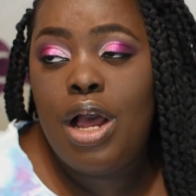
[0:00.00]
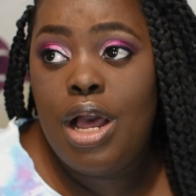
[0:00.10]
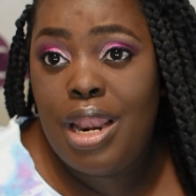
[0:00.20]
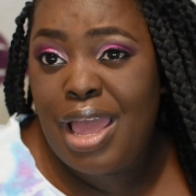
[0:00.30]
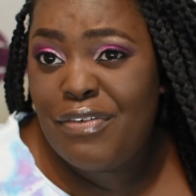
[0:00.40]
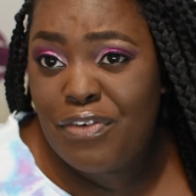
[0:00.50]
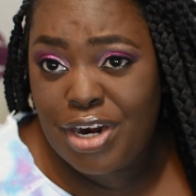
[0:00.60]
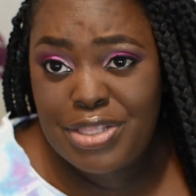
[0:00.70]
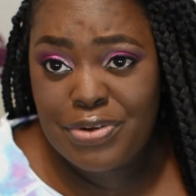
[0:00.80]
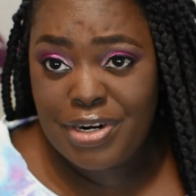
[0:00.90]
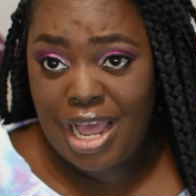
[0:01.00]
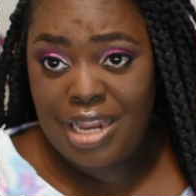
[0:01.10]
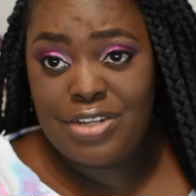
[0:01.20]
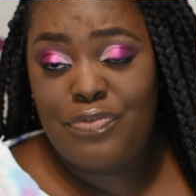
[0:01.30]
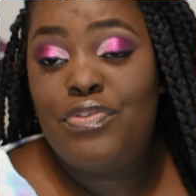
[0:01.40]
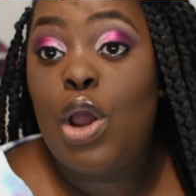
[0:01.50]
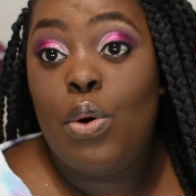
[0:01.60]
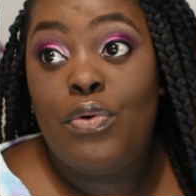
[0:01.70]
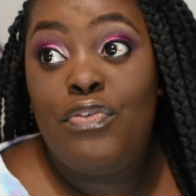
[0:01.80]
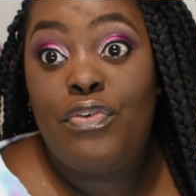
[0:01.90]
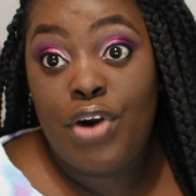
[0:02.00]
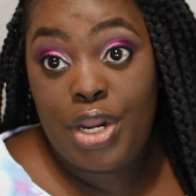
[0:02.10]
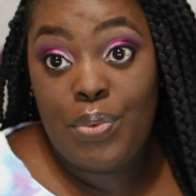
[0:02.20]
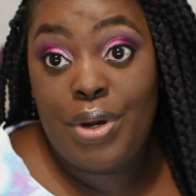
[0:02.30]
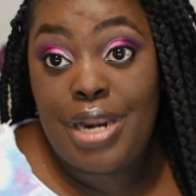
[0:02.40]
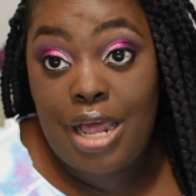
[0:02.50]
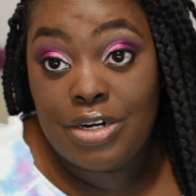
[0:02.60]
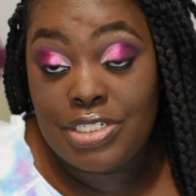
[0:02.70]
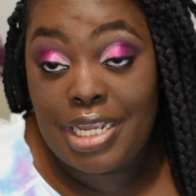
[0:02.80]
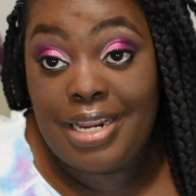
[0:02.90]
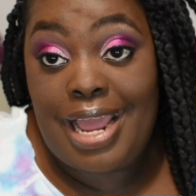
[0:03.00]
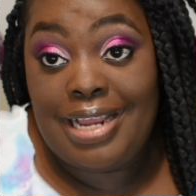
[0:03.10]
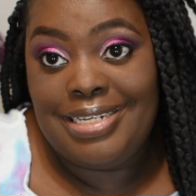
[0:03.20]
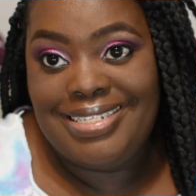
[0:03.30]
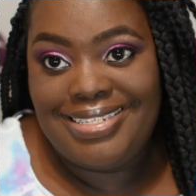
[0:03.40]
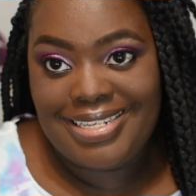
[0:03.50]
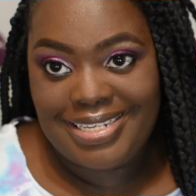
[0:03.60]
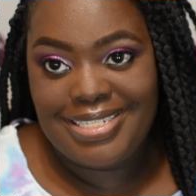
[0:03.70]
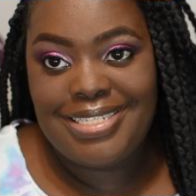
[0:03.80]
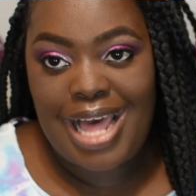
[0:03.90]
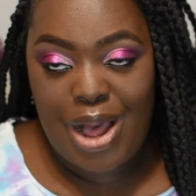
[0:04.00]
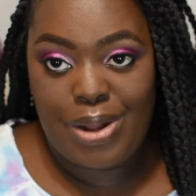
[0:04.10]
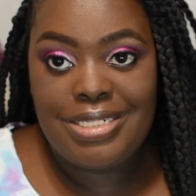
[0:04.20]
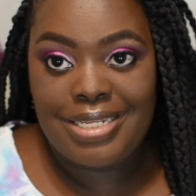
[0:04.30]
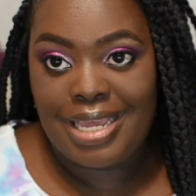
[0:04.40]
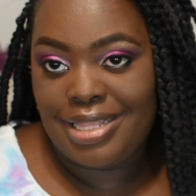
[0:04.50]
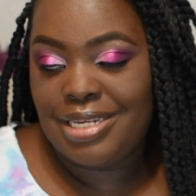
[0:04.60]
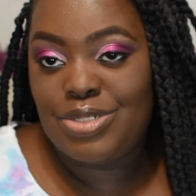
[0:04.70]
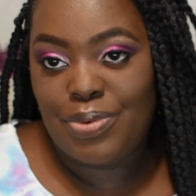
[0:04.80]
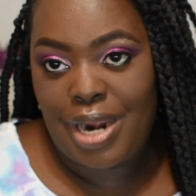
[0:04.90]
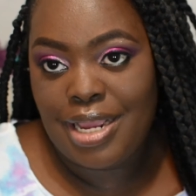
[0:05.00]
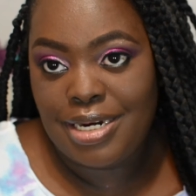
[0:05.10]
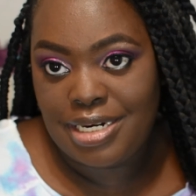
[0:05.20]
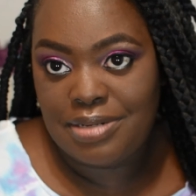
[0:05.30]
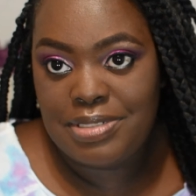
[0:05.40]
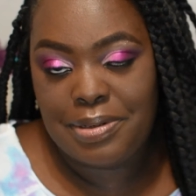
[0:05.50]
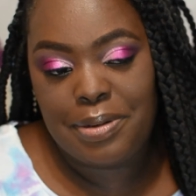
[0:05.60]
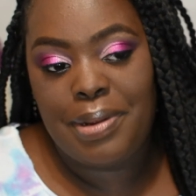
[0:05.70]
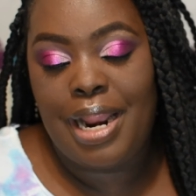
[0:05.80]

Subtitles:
like $41.90 all together is what I ended up sending,